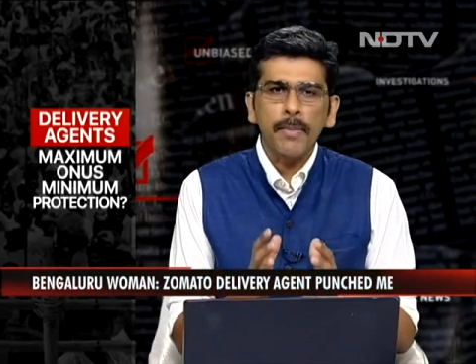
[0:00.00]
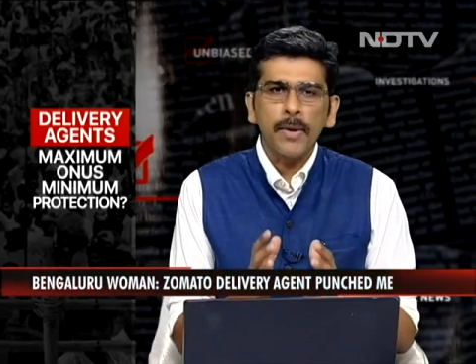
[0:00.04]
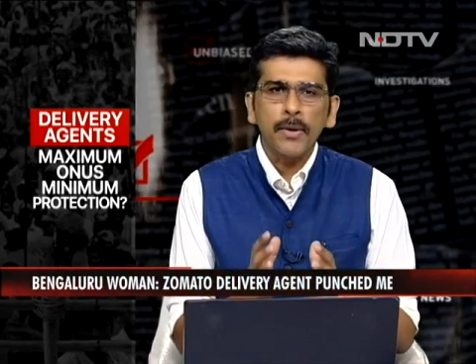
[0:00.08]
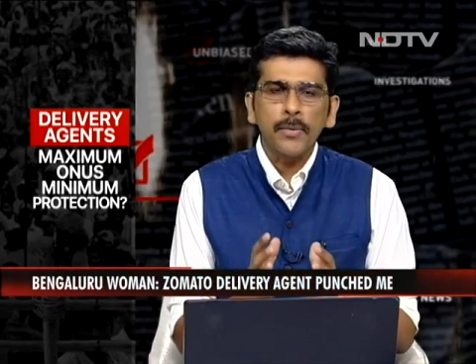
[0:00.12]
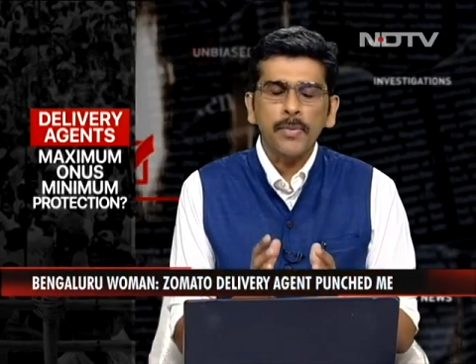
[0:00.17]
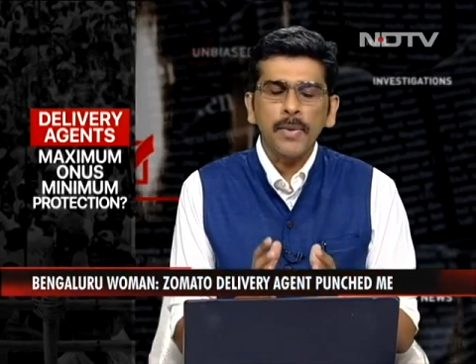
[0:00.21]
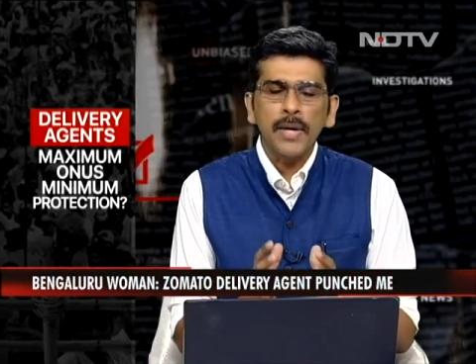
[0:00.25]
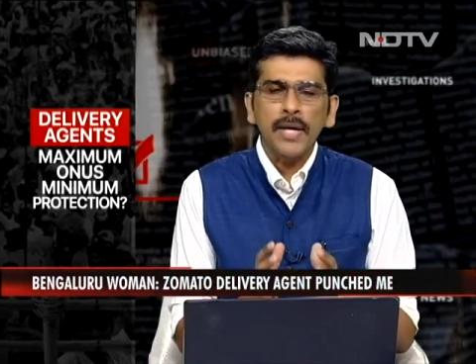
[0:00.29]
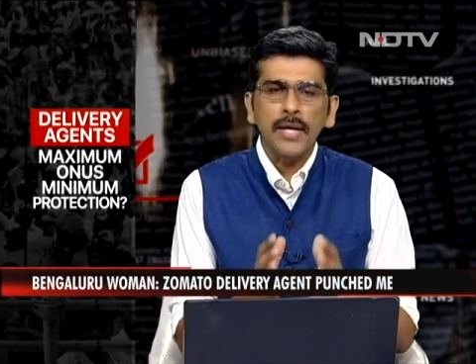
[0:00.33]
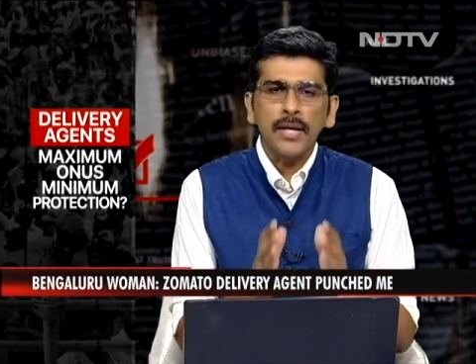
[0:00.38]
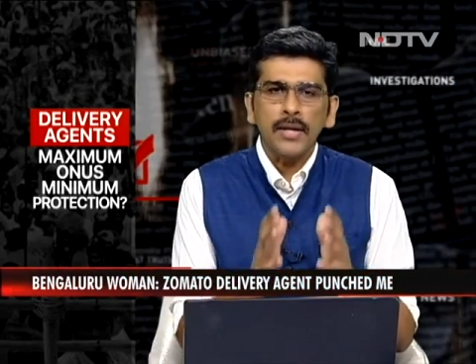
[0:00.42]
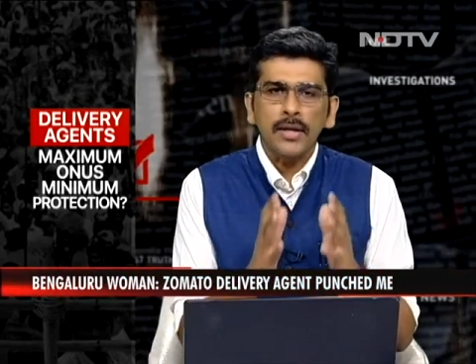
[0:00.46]

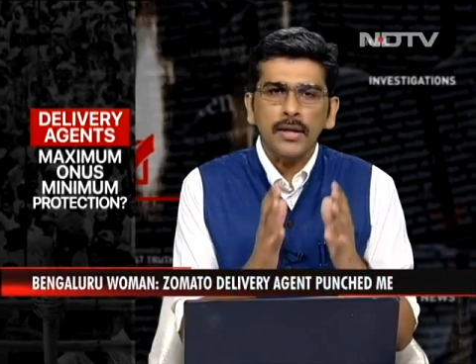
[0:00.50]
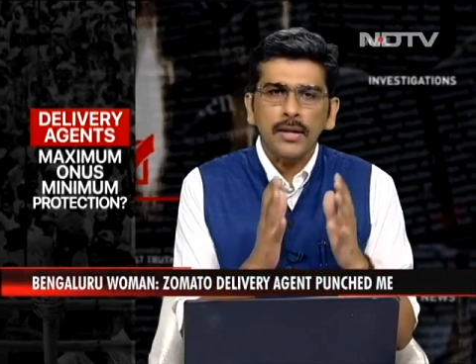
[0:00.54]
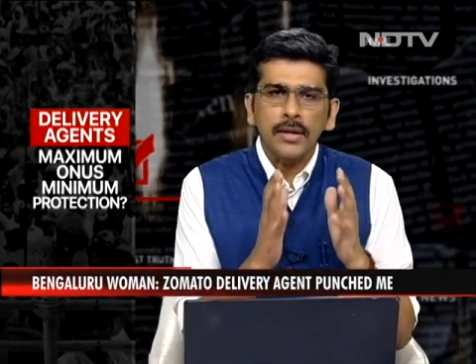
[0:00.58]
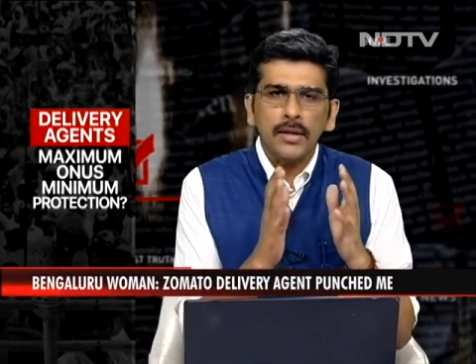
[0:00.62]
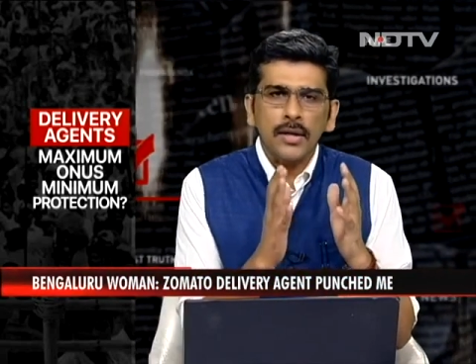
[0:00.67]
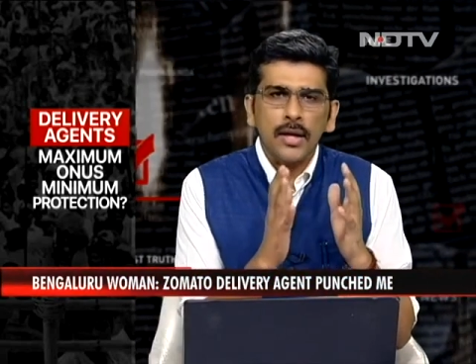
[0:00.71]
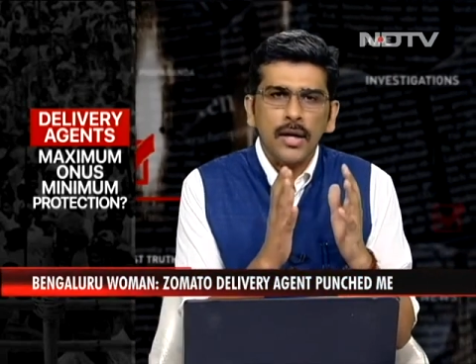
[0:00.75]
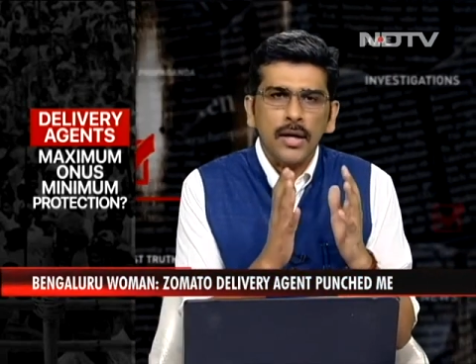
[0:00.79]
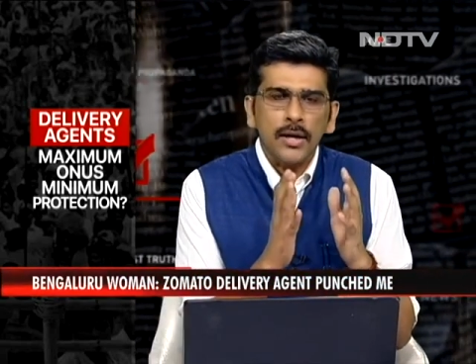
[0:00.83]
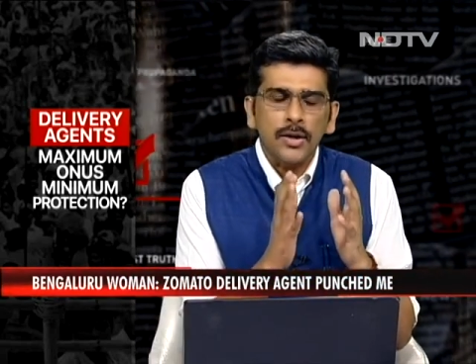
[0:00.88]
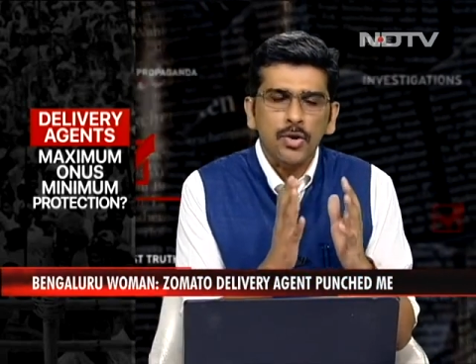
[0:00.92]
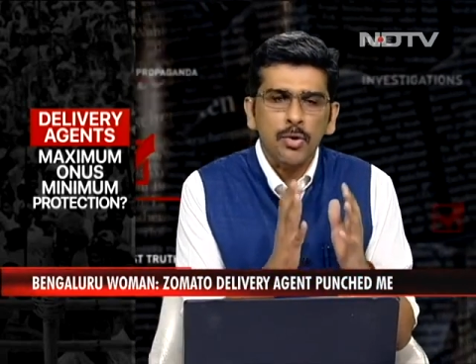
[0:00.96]
between
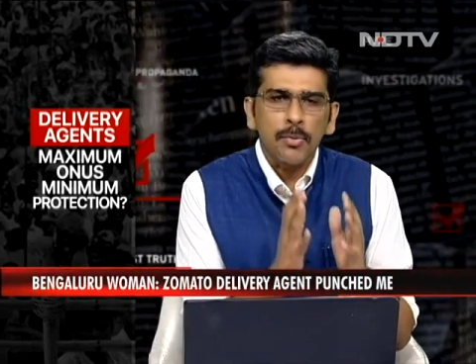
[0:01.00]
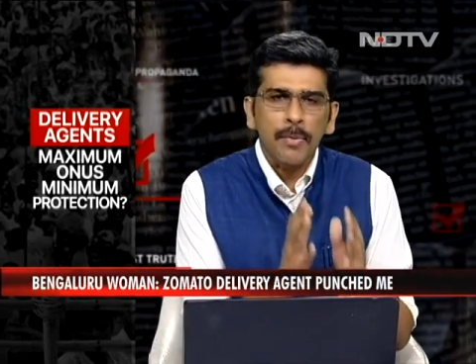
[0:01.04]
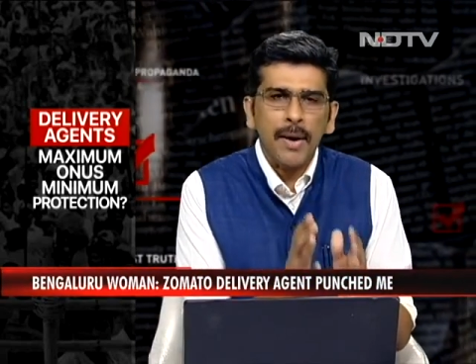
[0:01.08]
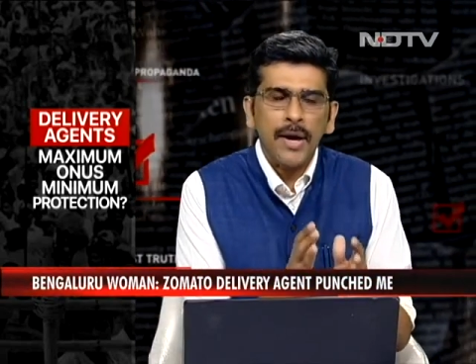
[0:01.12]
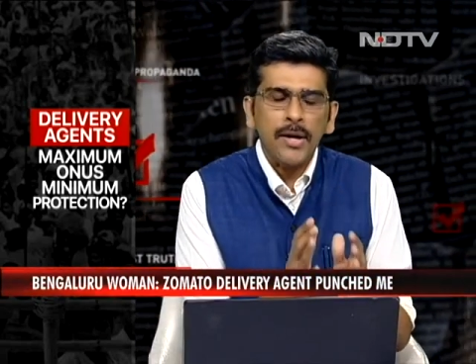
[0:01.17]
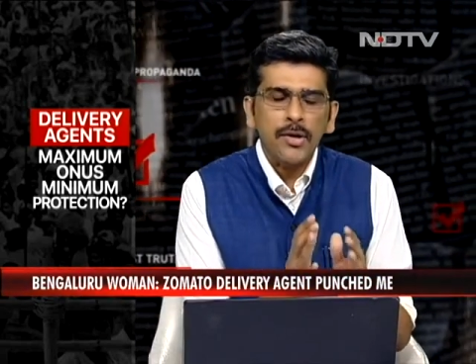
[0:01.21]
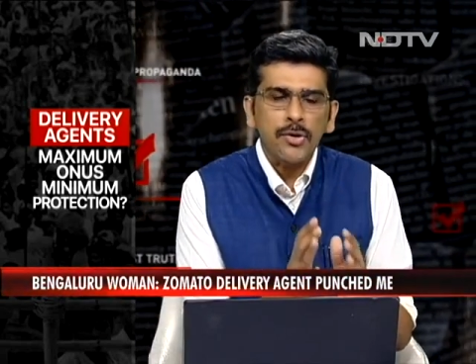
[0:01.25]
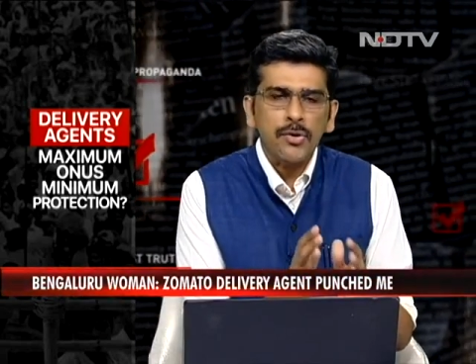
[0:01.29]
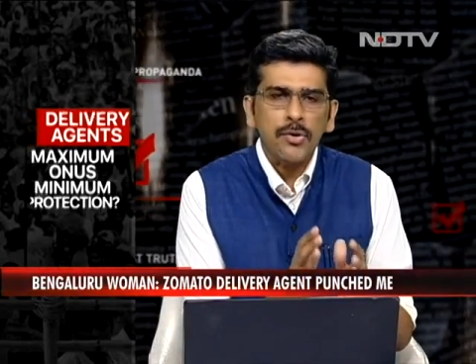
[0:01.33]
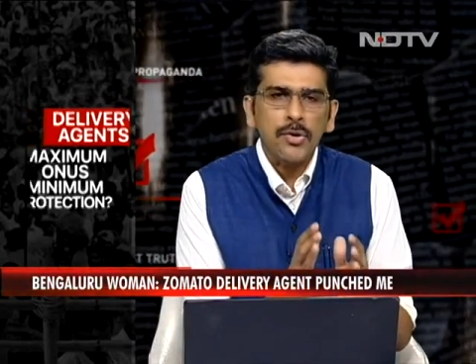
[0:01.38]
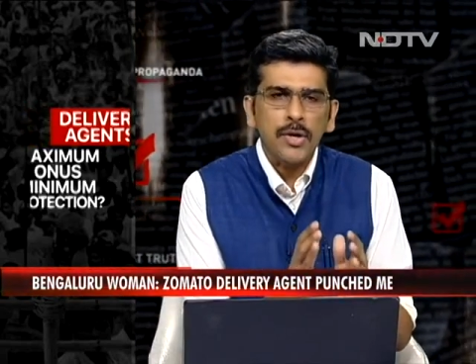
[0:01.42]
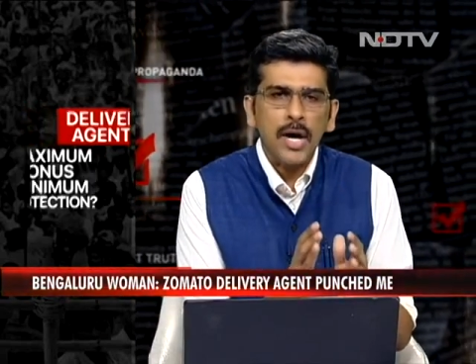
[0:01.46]
a
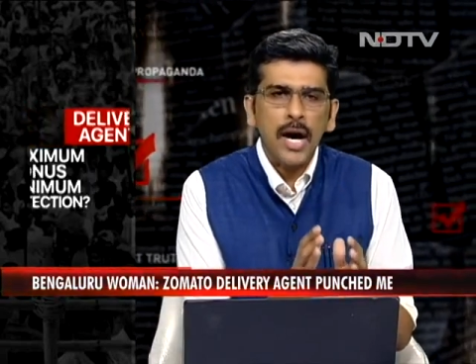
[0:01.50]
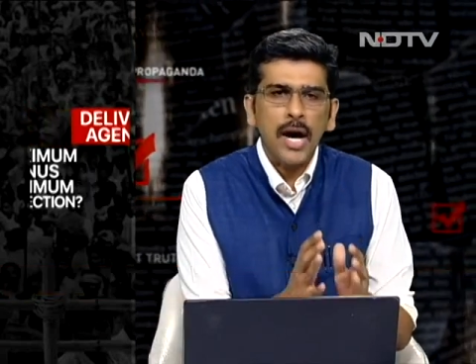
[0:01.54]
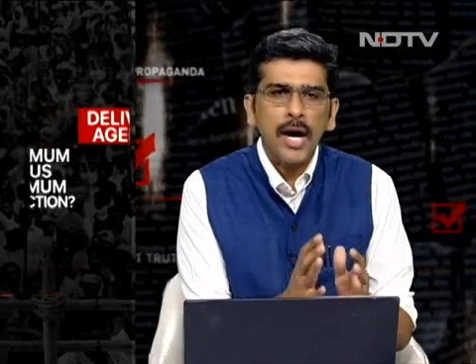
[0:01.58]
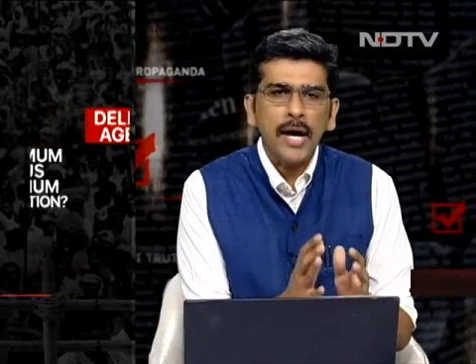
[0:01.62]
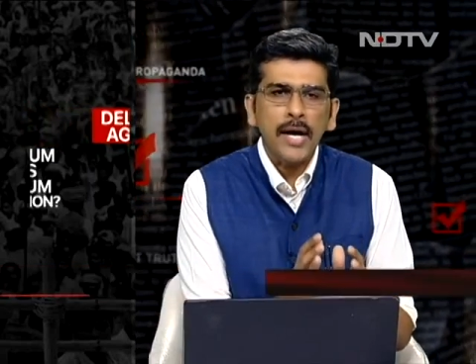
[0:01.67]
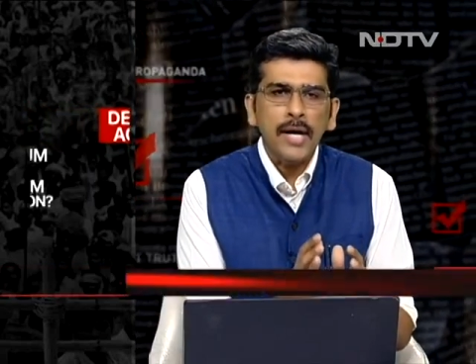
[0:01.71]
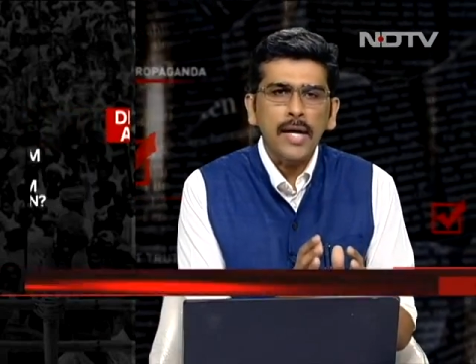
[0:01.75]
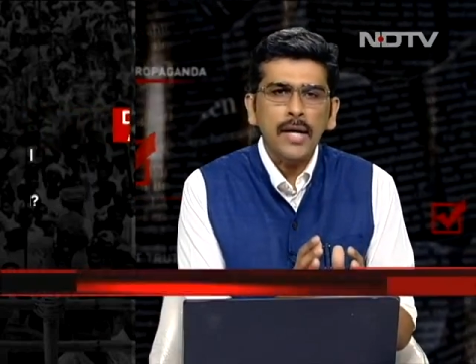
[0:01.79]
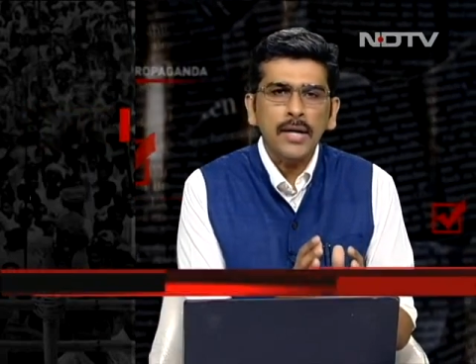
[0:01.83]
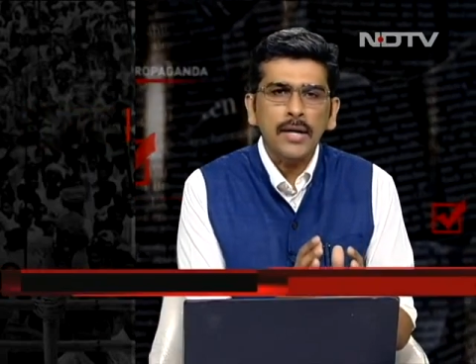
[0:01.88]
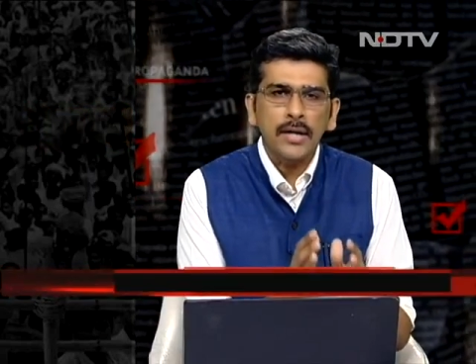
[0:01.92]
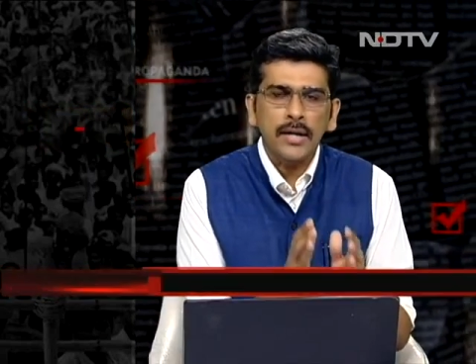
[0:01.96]
Zomato
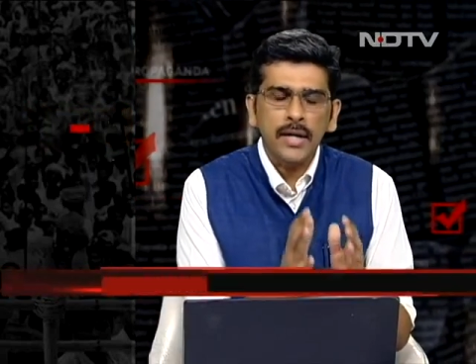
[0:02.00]
guy,